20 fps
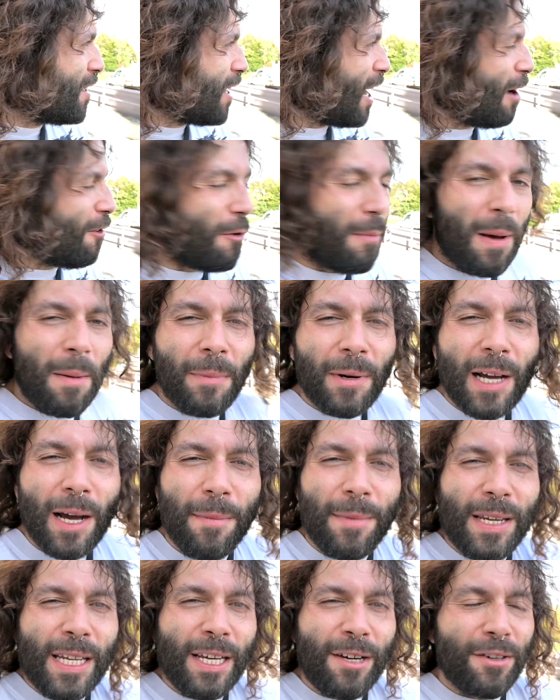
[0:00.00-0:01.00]
I remember
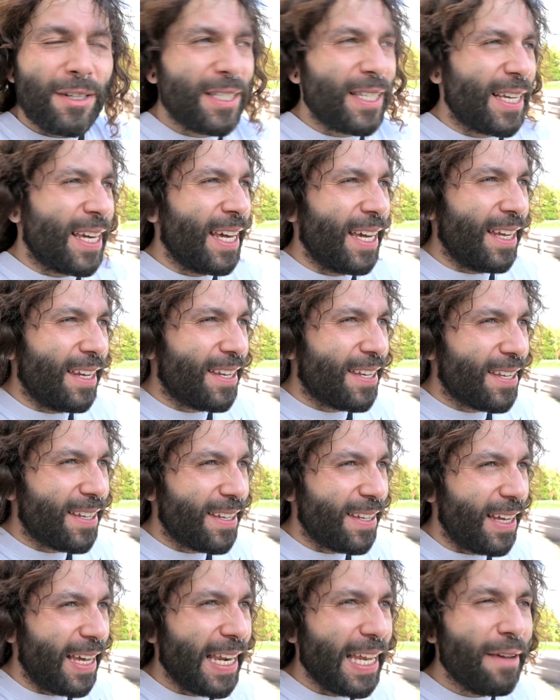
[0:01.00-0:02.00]
coming here as a kid,
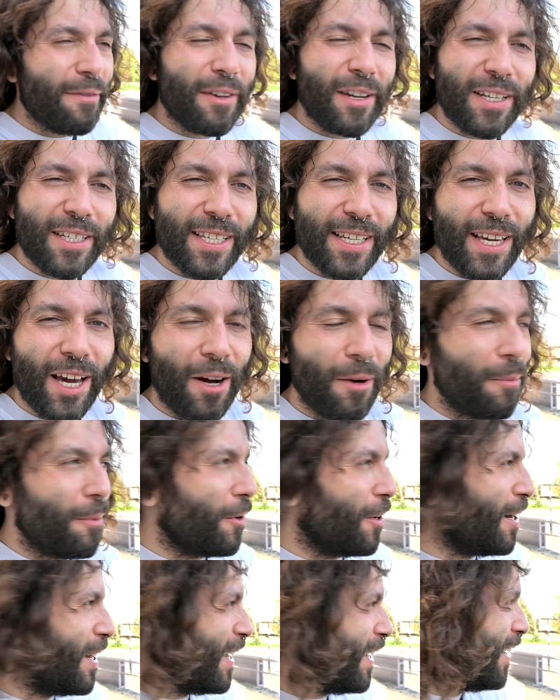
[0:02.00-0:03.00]
and even as a young
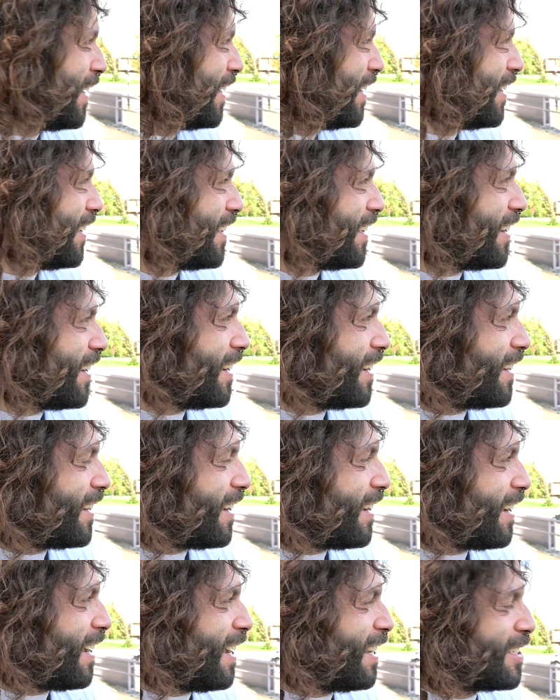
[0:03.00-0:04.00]
boy,
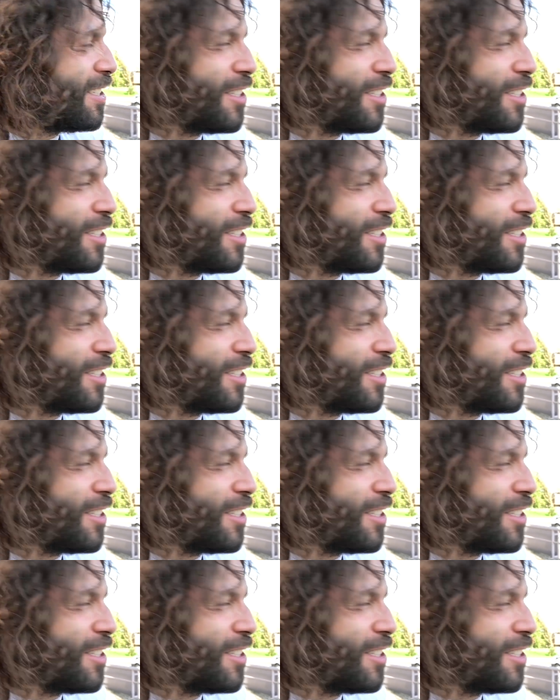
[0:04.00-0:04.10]
I